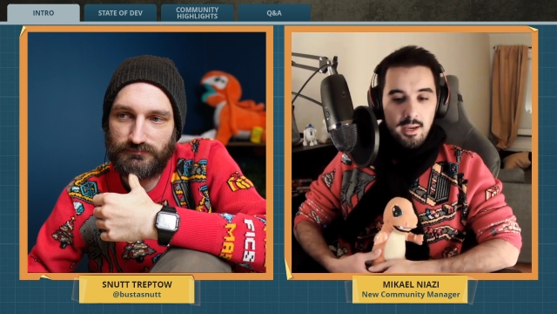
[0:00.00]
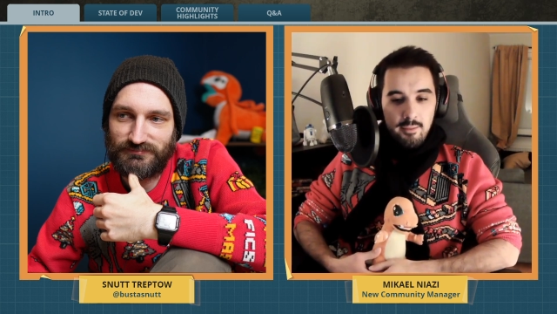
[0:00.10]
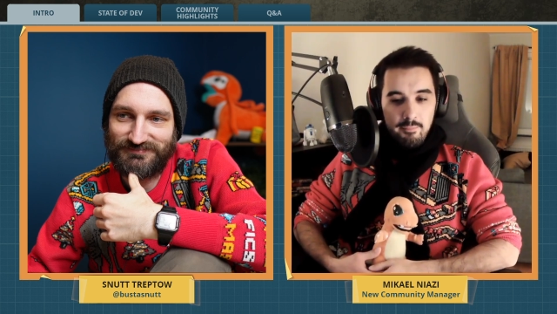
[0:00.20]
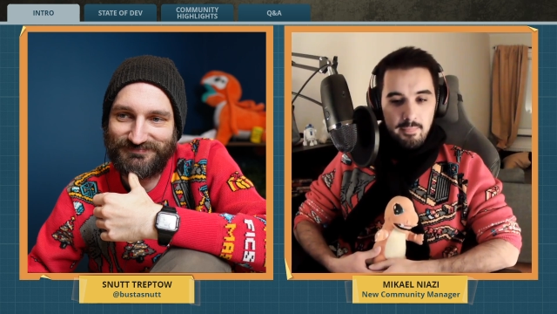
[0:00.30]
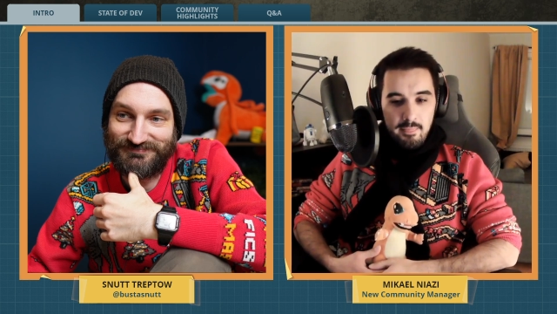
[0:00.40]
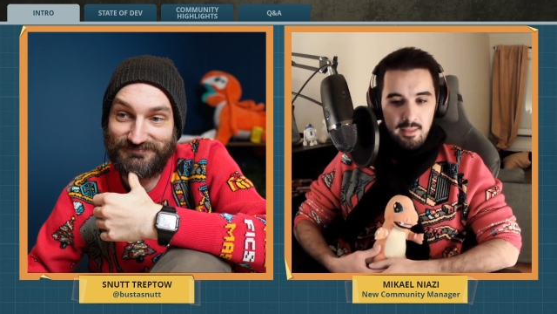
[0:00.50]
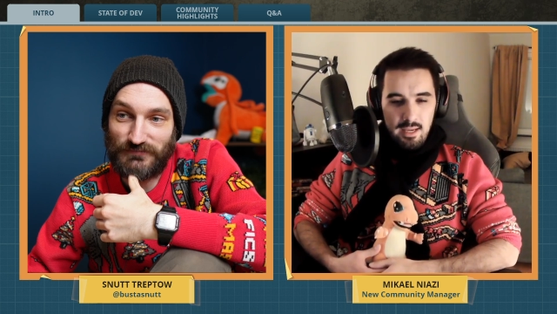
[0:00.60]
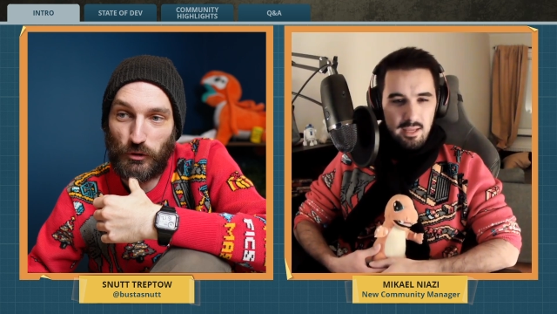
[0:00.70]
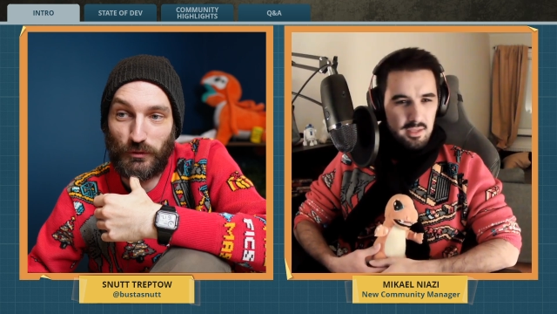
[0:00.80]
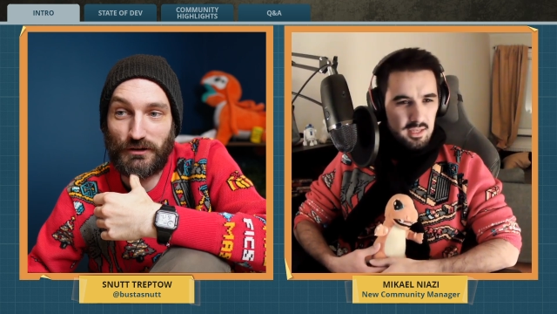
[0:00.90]
Speaker 1: Um,
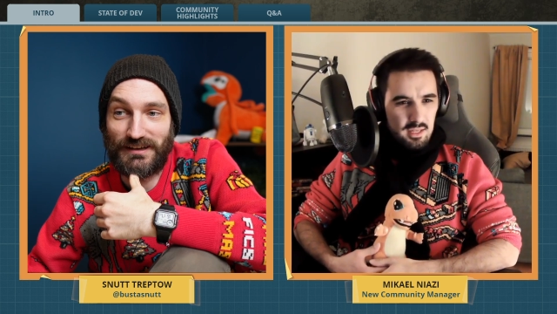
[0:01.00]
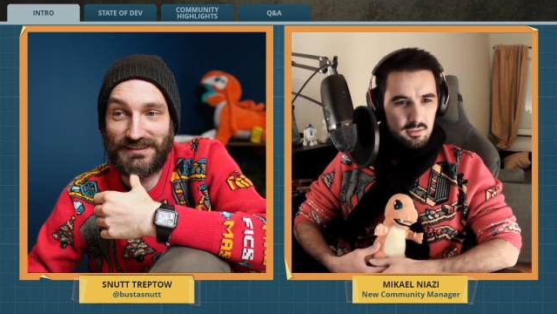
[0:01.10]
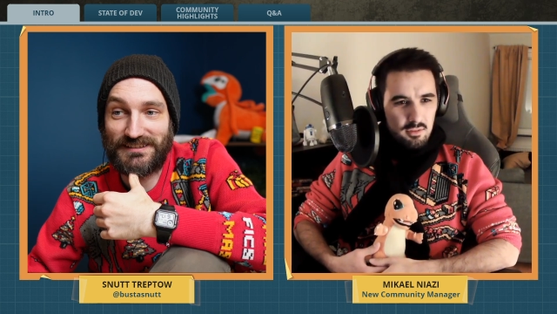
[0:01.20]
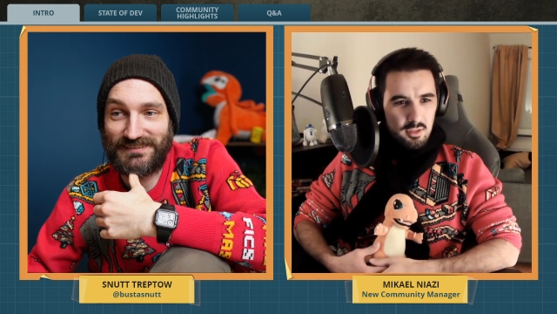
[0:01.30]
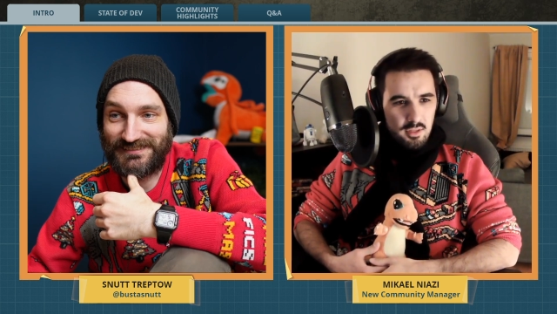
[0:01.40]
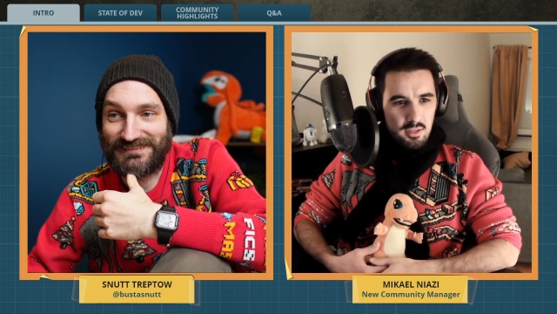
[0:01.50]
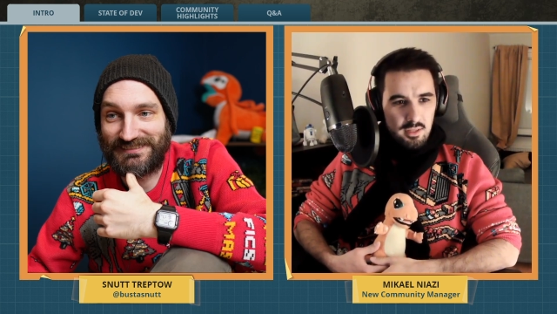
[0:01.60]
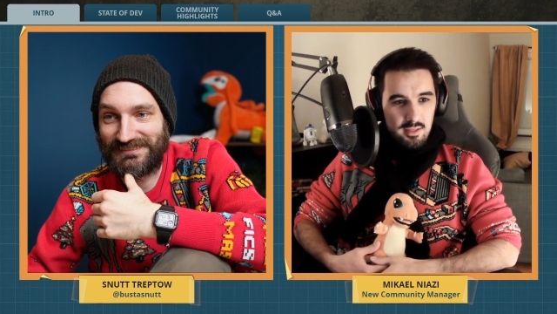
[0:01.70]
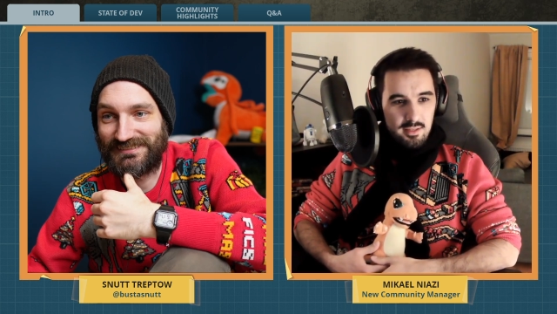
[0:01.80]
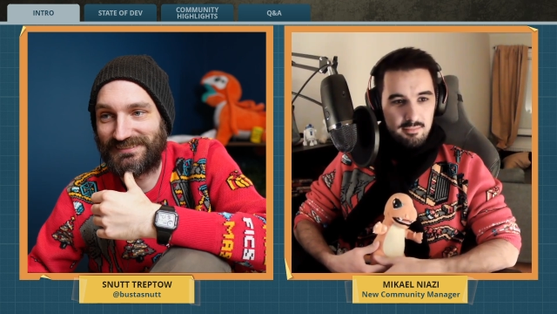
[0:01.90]
oh, I think I need to turn
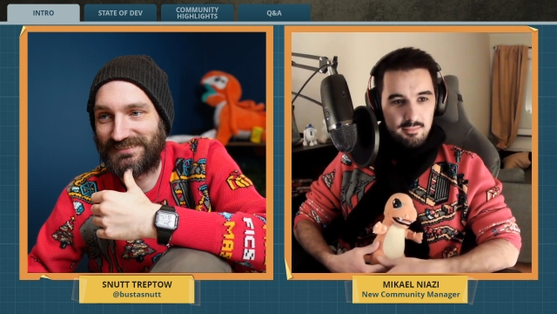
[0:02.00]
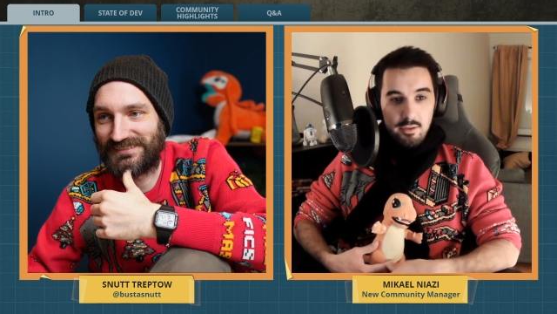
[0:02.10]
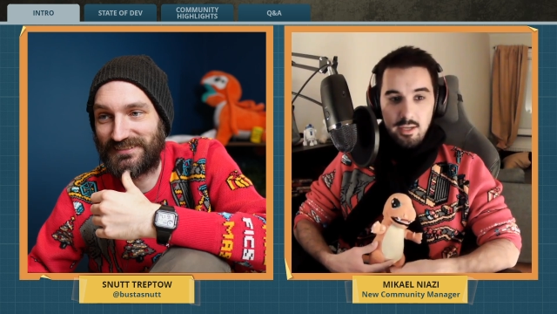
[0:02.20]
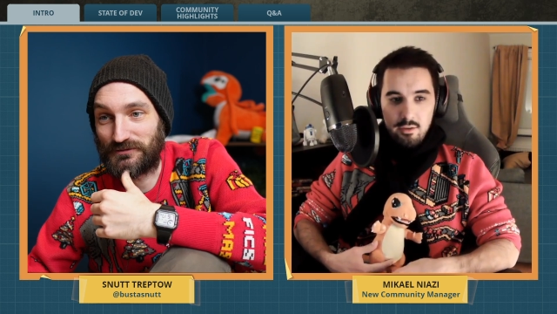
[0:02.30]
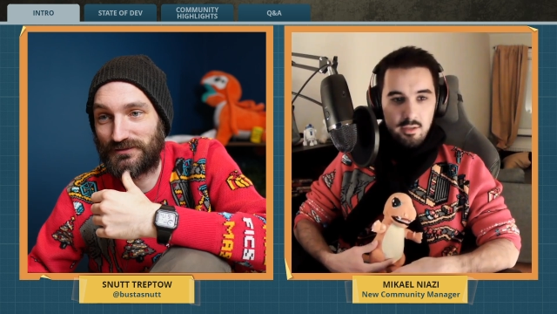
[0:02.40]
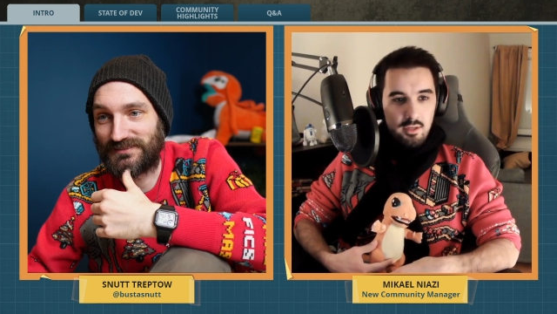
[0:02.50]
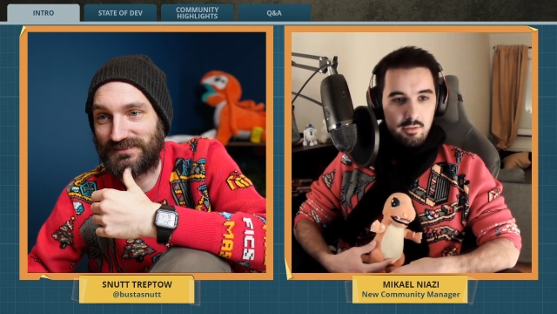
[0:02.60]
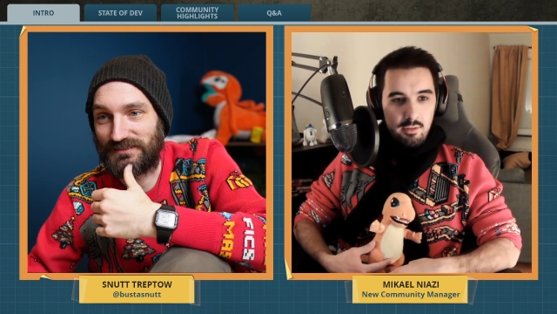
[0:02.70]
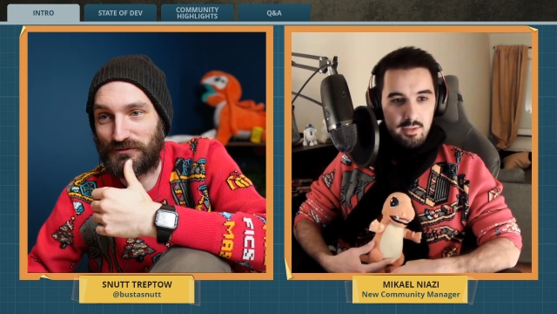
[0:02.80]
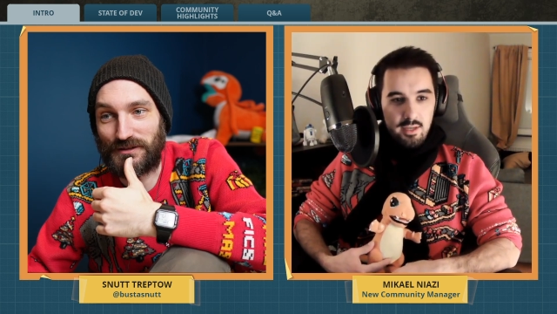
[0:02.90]
in like, oh yeah, you're
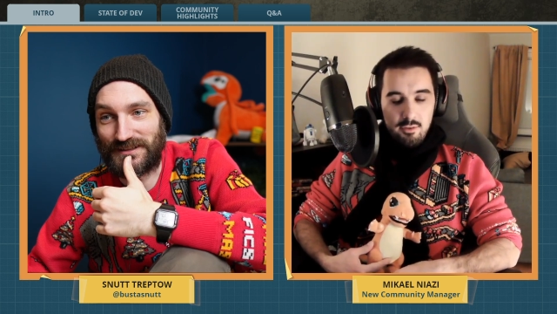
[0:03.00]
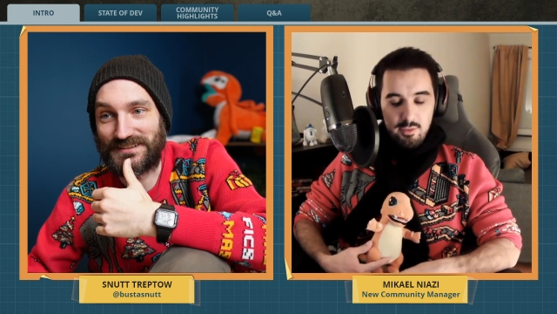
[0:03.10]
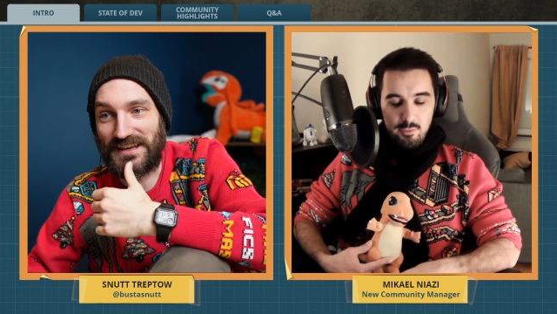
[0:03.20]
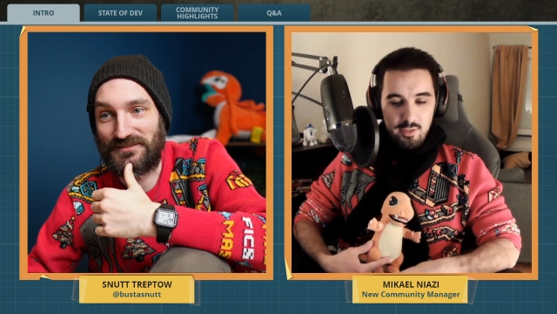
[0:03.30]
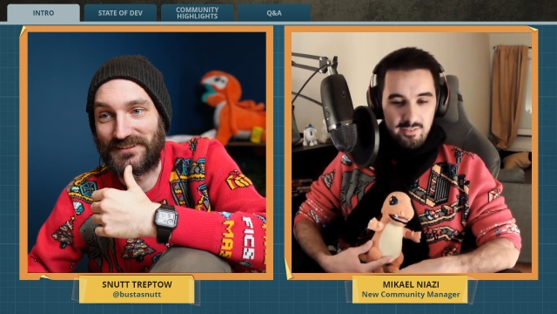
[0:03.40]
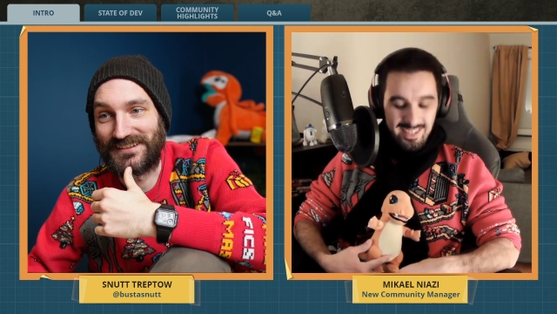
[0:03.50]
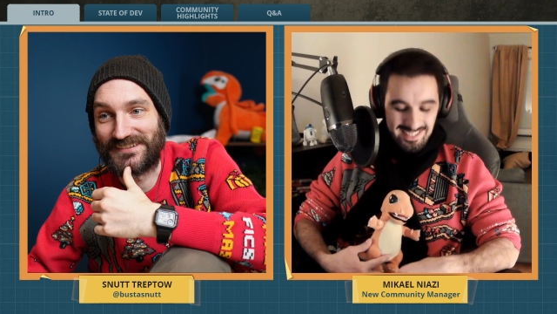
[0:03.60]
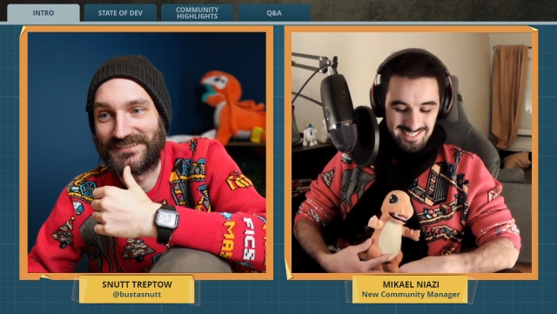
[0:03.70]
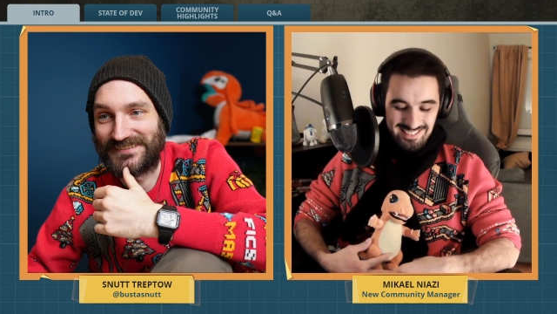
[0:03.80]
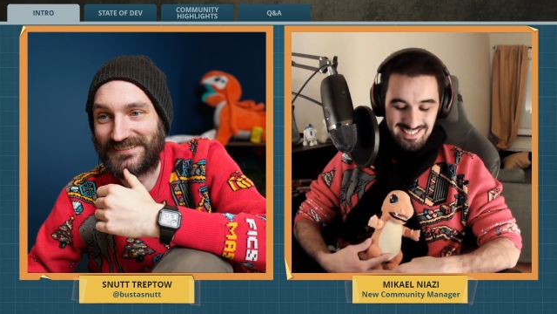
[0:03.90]
gonna grill me. I know
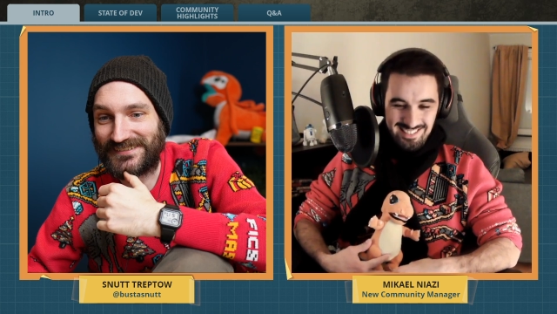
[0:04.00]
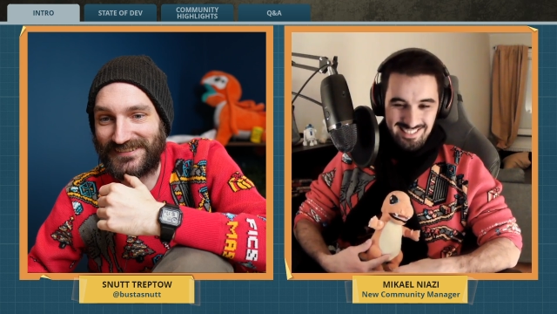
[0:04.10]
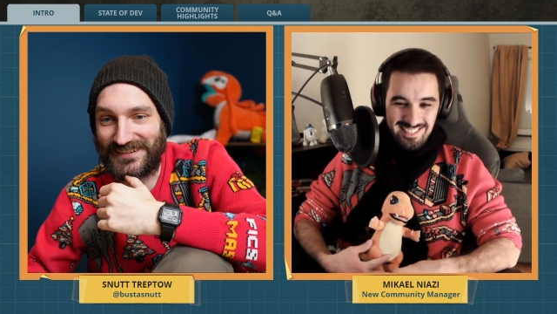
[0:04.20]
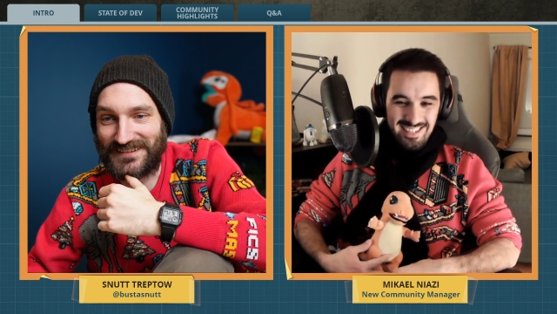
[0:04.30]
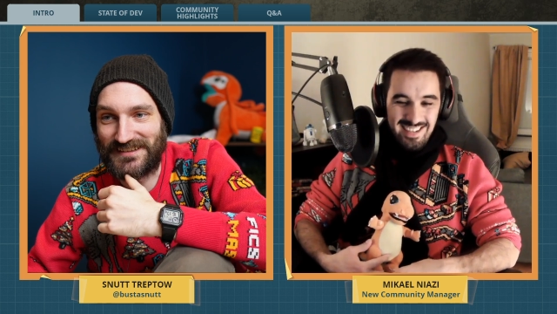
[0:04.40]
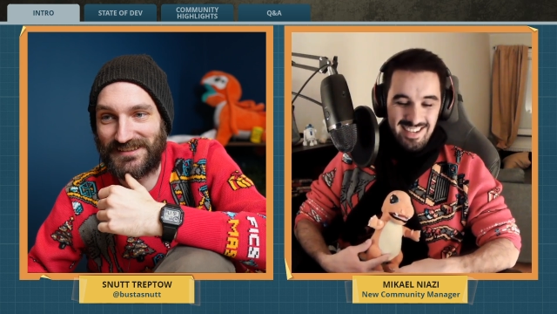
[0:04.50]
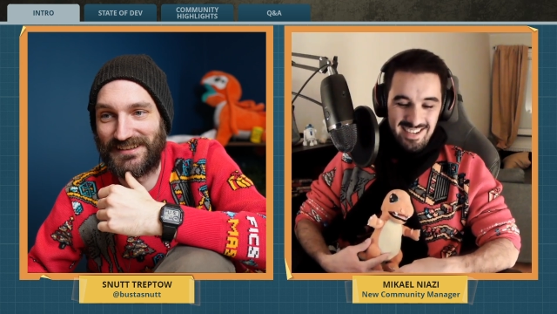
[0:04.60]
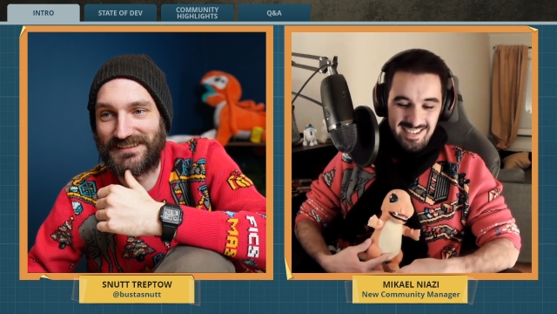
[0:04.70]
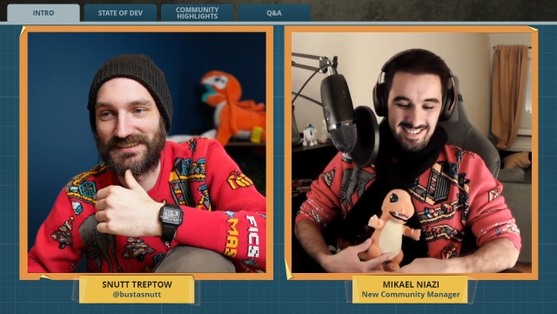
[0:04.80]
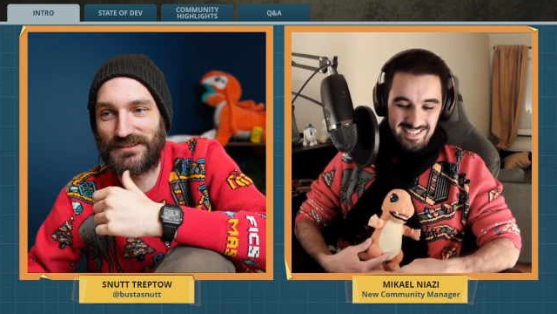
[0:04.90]
this is
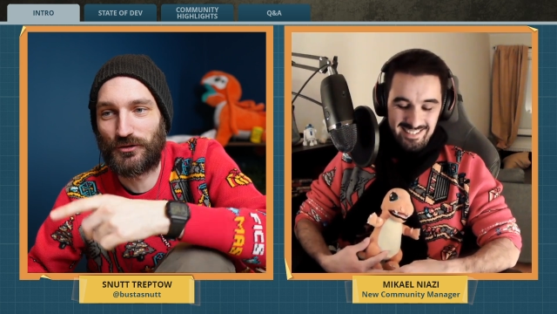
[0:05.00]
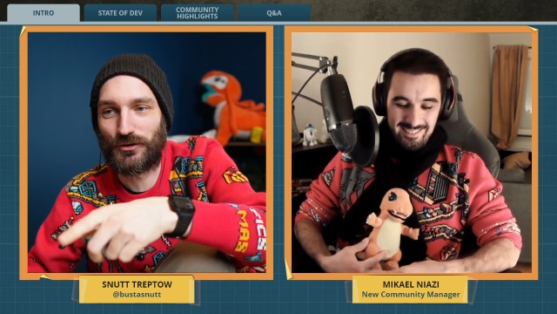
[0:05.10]
this is